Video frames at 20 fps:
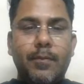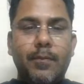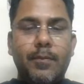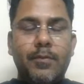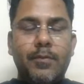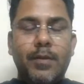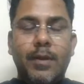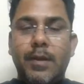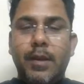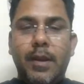
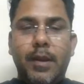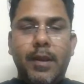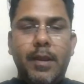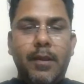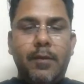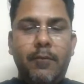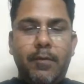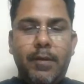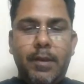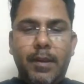Saturday
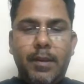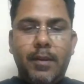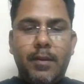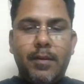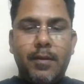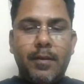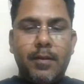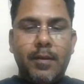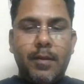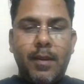evening.
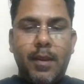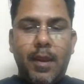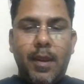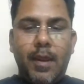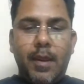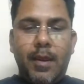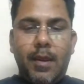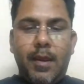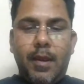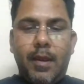
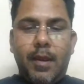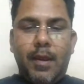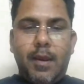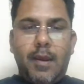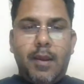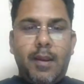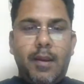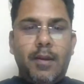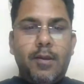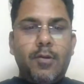
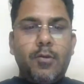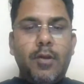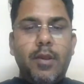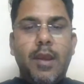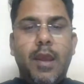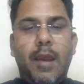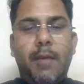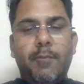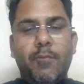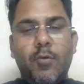And
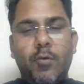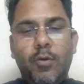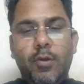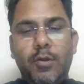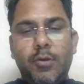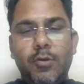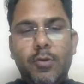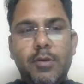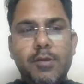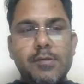today I'm
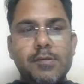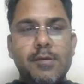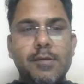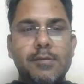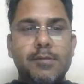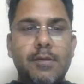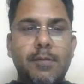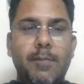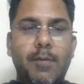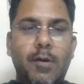going to
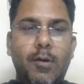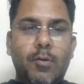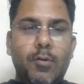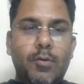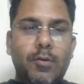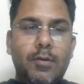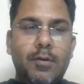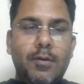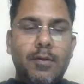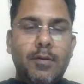discuss
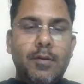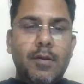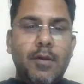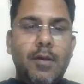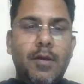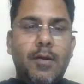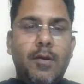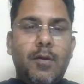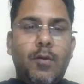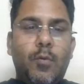about
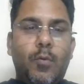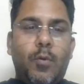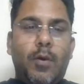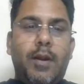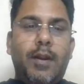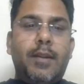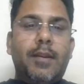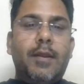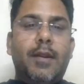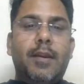
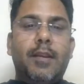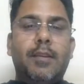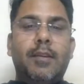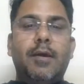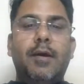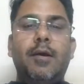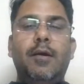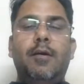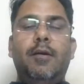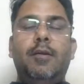what are
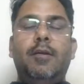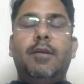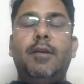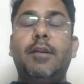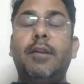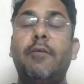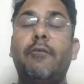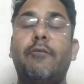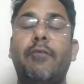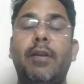the
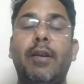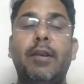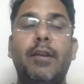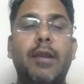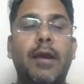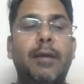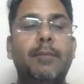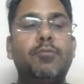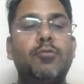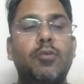different
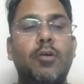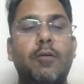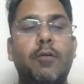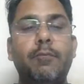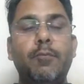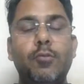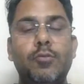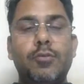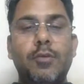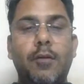types of
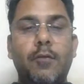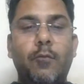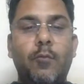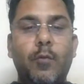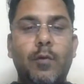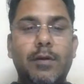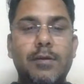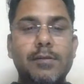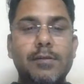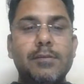mutual
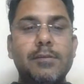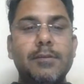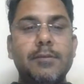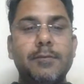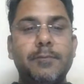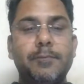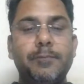funds.